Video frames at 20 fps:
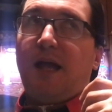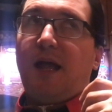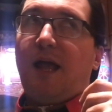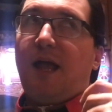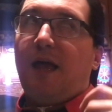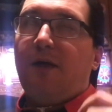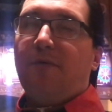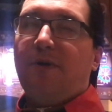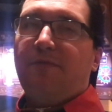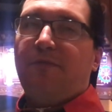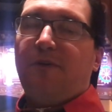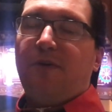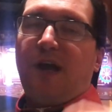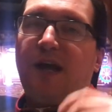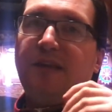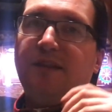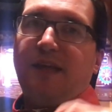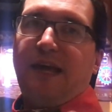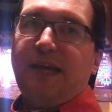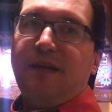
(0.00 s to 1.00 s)
However,
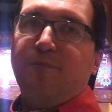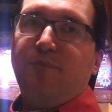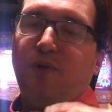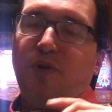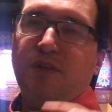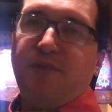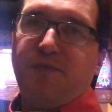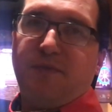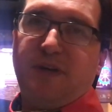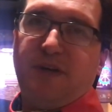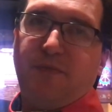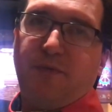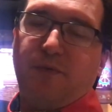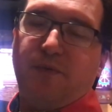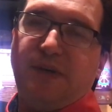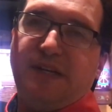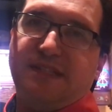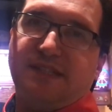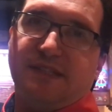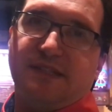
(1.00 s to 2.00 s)
I like both for
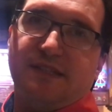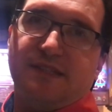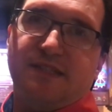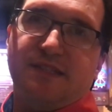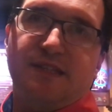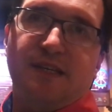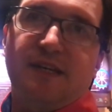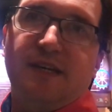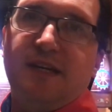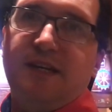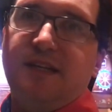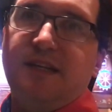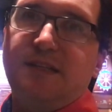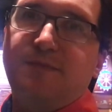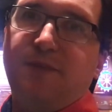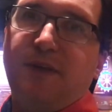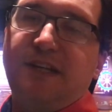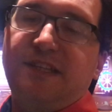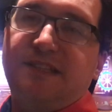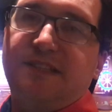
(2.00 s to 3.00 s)
different reasons. This
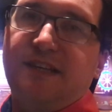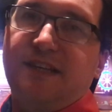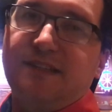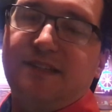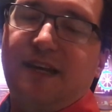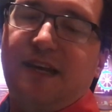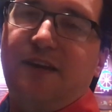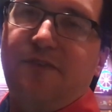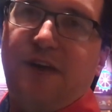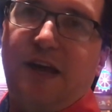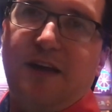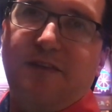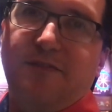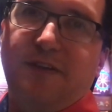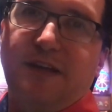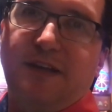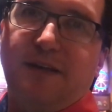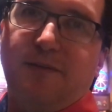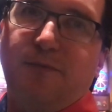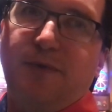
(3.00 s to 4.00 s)
place does kind of have
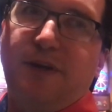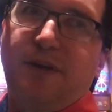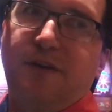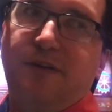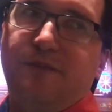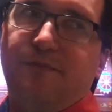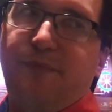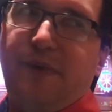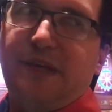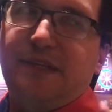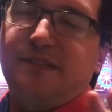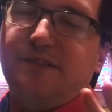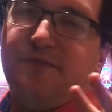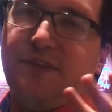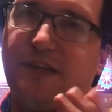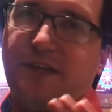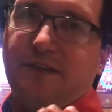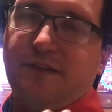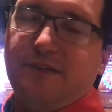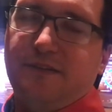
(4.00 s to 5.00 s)
like a weird mix of
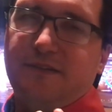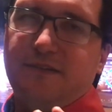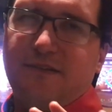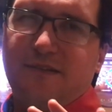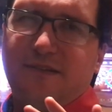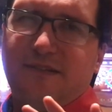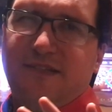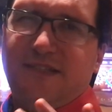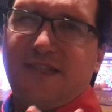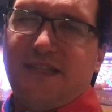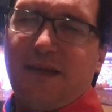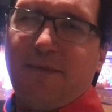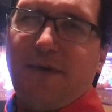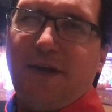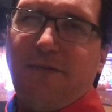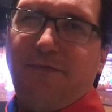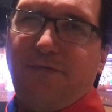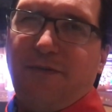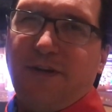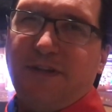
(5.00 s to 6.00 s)
like
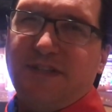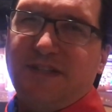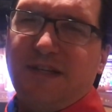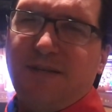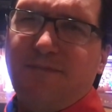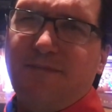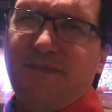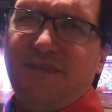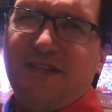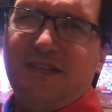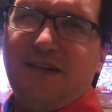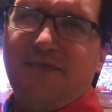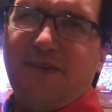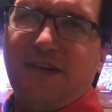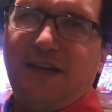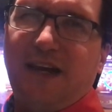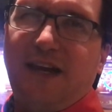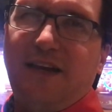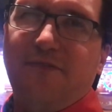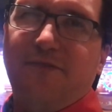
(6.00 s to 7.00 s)
semi-French, some stuff
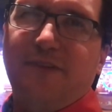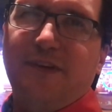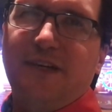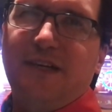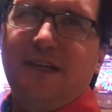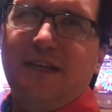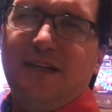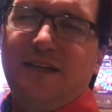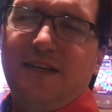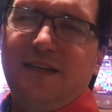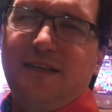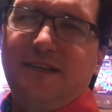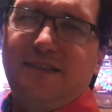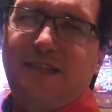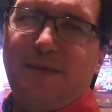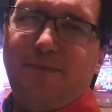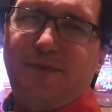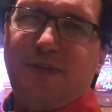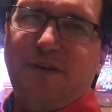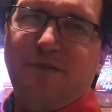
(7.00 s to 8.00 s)
that kind of
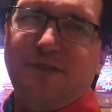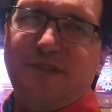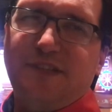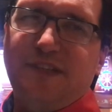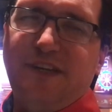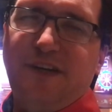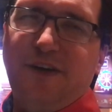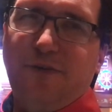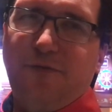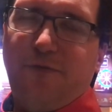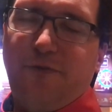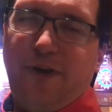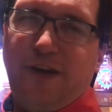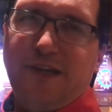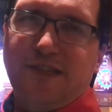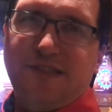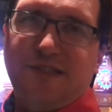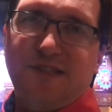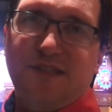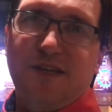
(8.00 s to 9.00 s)
tiptoes near
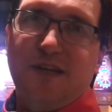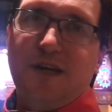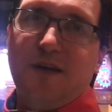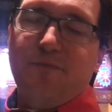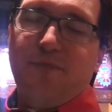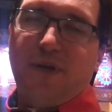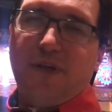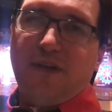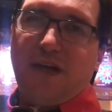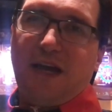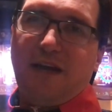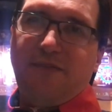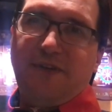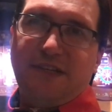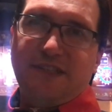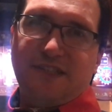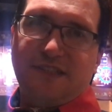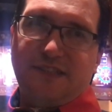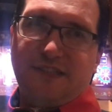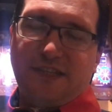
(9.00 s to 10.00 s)
France, but a lot of it
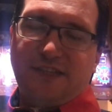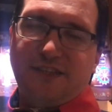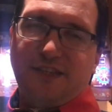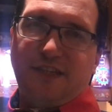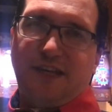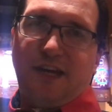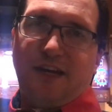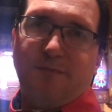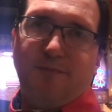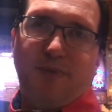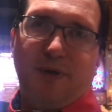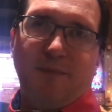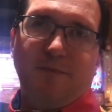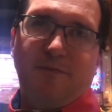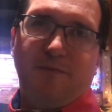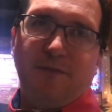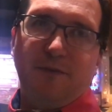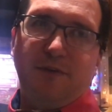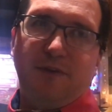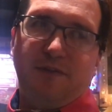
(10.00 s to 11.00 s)
is essentially kind of pub
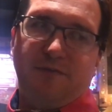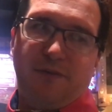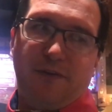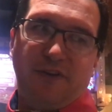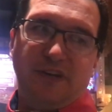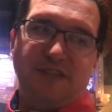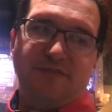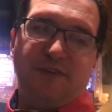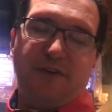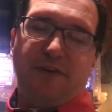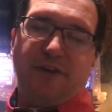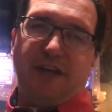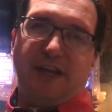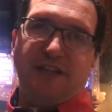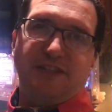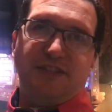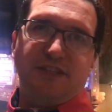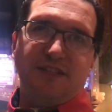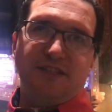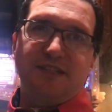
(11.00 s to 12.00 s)
food in various
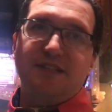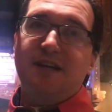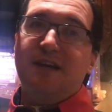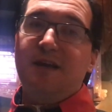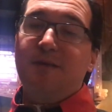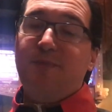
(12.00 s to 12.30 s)
variations.